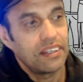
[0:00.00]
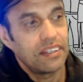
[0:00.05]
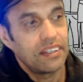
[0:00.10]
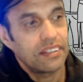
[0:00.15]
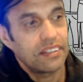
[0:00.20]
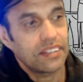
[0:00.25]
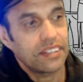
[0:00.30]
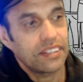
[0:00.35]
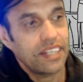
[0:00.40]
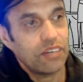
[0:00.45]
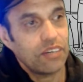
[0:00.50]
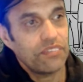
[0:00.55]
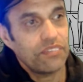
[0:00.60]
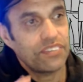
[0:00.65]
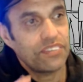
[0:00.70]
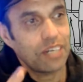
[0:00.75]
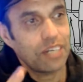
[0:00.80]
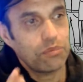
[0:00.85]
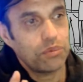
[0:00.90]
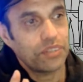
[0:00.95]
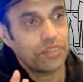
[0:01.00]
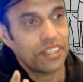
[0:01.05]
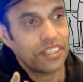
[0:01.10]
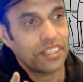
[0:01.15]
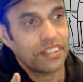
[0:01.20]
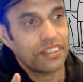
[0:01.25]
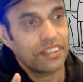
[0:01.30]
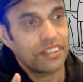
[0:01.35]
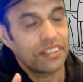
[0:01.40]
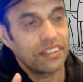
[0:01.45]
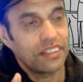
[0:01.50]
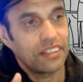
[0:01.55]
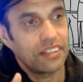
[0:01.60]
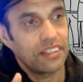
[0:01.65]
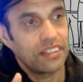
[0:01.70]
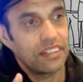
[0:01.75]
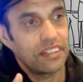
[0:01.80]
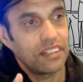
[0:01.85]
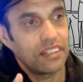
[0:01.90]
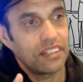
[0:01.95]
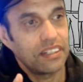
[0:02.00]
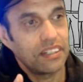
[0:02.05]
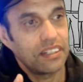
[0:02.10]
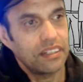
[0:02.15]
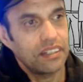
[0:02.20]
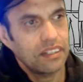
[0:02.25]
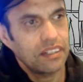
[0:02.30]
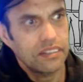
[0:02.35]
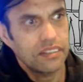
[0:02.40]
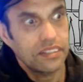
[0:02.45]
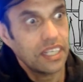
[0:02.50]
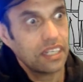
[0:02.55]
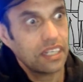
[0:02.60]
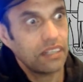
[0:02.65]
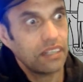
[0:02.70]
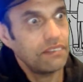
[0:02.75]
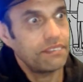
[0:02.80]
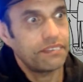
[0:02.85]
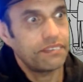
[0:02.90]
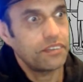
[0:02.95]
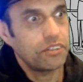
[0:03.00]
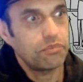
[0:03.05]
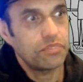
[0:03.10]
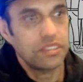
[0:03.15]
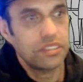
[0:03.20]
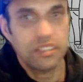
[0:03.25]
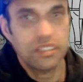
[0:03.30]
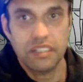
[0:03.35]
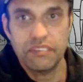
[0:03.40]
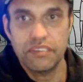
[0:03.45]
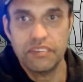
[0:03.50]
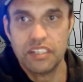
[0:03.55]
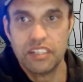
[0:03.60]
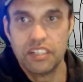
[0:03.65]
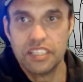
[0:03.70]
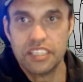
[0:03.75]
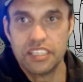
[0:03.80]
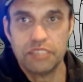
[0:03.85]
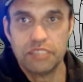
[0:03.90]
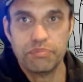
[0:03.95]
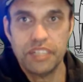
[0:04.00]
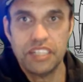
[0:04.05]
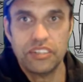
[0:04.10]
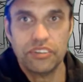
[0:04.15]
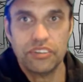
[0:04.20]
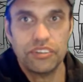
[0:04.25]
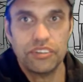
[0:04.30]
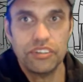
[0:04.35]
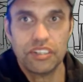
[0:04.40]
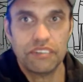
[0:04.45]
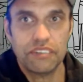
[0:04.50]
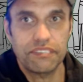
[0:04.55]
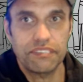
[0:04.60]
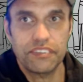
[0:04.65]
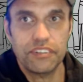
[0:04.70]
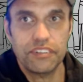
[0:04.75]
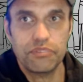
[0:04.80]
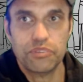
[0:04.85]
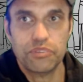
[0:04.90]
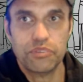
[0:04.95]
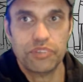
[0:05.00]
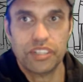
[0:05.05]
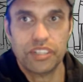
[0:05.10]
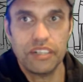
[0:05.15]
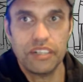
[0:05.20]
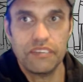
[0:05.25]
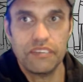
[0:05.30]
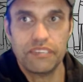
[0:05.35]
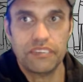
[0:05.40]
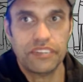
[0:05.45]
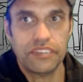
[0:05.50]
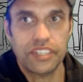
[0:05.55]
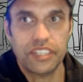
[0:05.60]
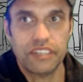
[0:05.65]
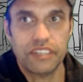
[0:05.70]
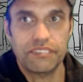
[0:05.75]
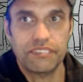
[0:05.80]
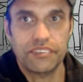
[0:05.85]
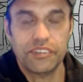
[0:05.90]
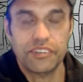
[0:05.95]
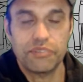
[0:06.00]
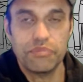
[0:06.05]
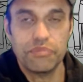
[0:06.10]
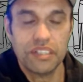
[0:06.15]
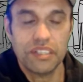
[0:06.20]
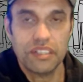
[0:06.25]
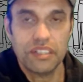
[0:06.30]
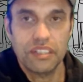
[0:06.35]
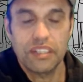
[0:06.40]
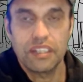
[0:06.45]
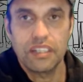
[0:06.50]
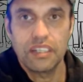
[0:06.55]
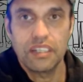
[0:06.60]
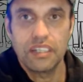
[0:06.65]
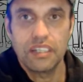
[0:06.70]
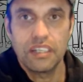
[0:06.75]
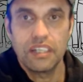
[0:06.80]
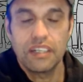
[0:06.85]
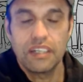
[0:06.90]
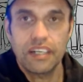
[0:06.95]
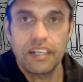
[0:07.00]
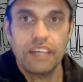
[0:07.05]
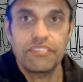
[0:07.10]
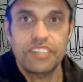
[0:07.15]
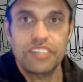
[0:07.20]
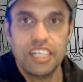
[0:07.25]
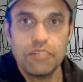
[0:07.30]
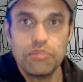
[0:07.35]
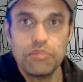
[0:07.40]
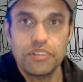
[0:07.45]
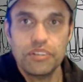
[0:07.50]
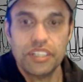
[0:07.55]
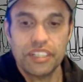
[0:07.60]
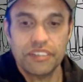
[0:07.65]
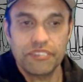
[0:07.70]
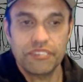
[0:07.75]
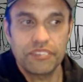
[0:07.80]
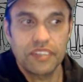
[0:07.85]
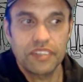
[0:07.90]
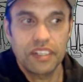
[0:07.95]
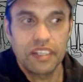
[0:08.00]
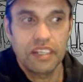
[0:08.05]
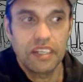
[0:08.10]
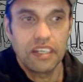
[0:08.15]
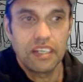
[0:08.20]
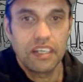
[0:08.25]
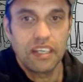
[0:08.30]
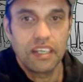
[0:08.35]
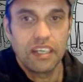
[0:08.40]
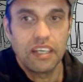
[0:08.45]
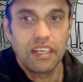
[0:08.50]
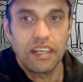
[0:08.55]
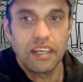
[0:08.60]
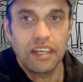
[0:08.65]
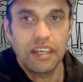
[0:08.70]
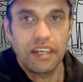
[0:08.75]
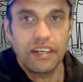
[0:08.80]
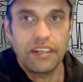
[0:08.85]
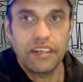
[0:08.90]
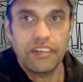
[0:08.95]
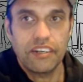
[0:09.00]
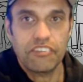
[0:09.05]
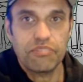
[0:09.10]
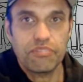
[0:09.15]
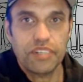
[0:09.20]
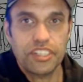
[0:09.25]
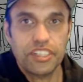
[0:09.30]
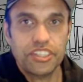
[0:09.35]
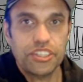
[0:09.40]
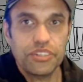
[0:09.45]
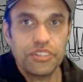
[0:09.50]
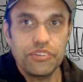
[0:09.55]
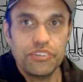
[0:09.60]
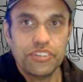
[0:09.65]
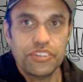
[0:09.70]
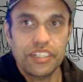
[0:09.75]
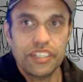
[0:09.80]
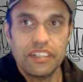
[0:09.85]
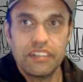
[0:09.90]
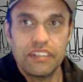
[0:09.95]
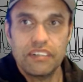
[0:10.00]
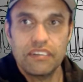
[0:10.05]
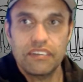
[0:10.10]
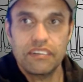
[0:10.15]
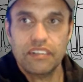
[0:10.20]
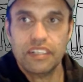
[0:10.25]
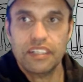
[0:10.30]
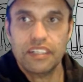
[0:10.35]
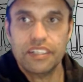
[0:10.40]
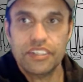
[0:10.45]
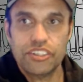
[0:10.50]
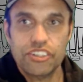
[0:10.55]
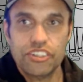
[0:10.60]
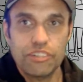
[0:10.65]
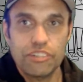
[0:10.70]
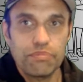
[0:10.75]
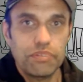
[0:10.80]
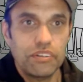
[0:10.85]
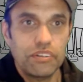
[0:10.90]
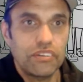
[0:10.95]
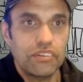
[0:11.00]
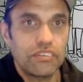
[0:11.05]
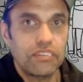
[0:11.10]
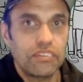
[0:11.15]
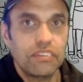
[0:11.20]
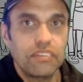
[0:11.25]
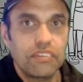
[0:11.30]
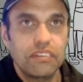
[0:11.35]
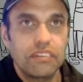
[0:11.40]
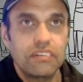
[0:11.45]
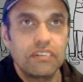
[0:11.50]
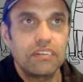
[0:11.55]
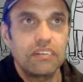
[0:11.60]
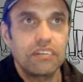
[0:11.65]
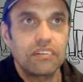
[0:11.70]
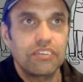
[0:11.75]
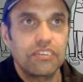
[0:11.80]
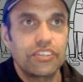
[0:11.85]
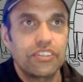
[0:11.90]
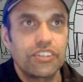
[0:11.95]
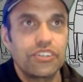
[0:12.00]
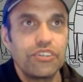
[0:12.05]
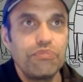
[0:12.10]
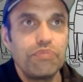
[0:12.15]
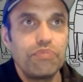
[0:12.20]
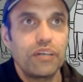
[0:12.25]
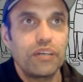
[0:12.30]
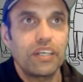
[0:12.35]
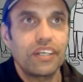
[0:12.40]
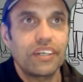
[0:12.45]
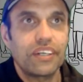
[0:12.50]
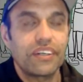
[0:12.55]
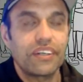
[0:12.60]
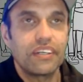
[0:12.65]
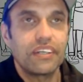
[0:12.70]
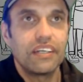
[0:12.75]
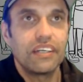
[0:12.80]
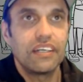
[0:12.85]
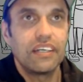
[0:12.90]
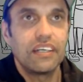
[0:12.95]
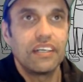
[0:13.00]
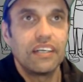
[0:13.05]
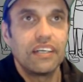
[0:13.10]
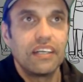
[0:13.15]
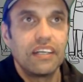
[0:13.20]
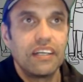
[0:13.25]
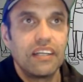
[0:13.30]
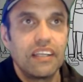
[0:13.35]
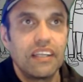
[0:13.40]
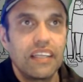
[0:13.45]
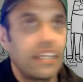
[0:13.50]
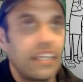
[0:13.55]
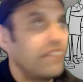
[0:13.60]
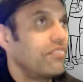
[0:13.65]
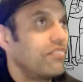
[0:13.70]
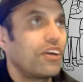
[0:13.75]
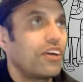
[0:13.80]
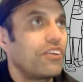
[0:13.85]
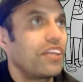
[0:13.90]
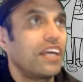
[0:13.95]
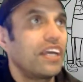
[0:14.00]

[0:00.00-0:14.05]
so now we've doubled it, because that confirms everything I speak to her, confirms what I've already confirmed. Now I've doubled it. And then if my children can triple or quadruple it, even though the